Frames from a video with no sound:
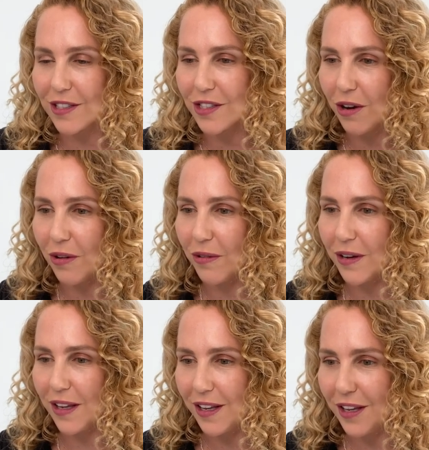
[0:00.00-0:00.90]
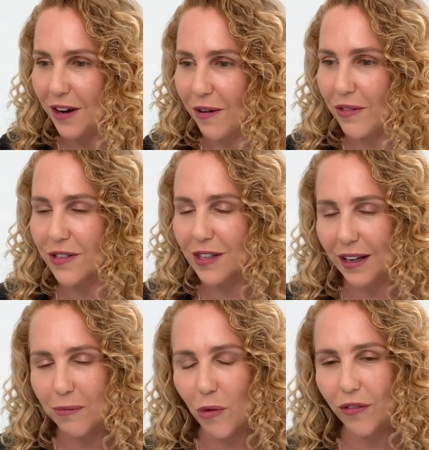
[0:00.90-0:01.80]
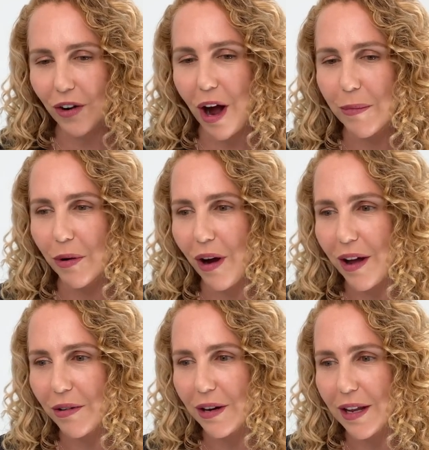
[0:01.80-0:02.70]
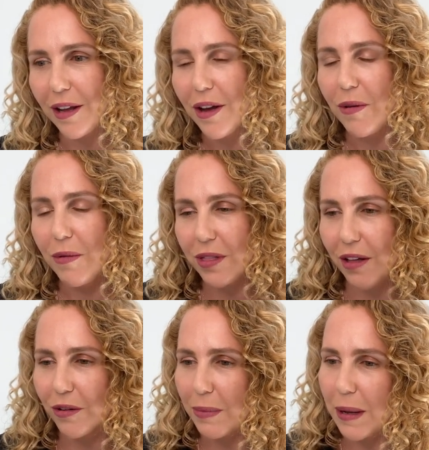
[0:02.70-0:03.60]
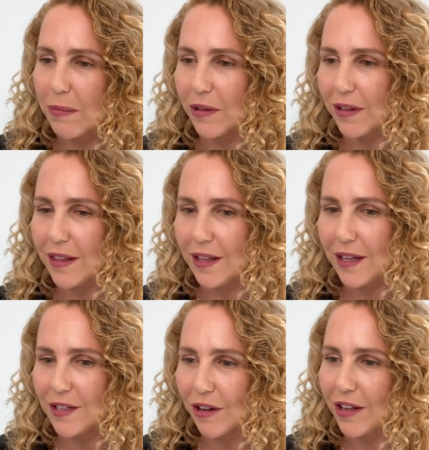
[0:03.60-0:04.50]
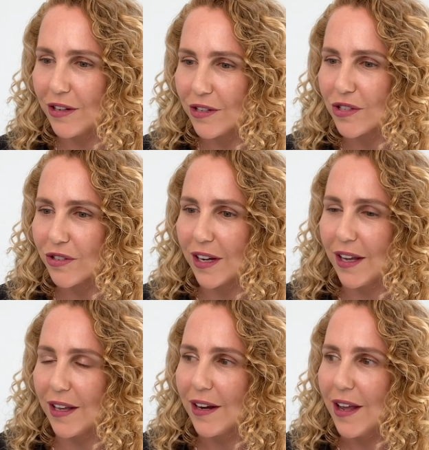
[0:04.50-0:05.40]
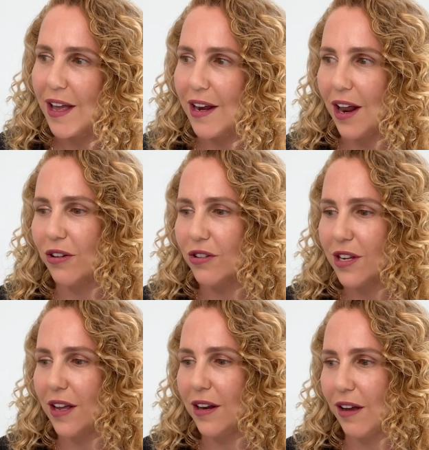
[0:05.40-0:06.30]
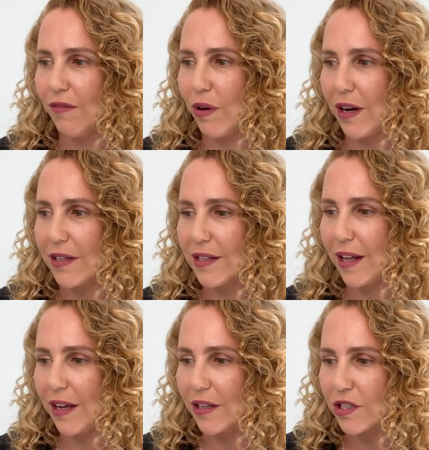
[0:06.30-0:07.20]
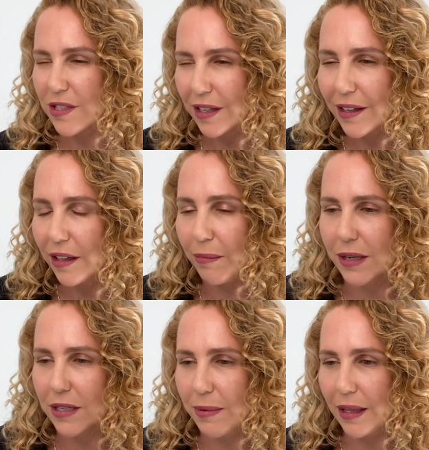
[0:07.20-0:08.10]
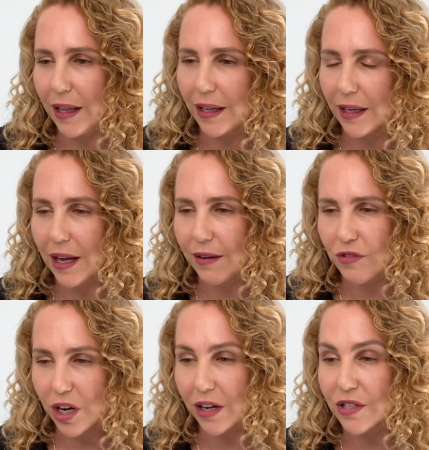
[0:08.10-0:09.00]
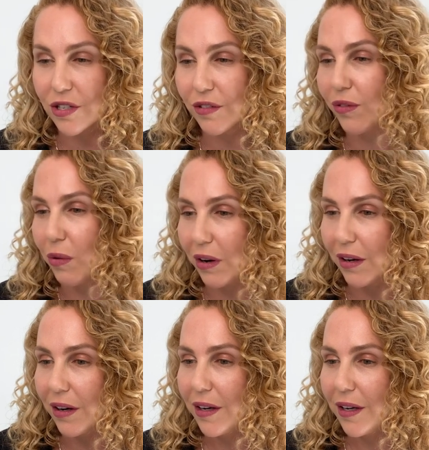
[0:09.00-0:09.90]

So, you know, there's like more of a camaraderie with other people in the adult industry, and an understanding of what it's like just a little bit to be like kind of judged for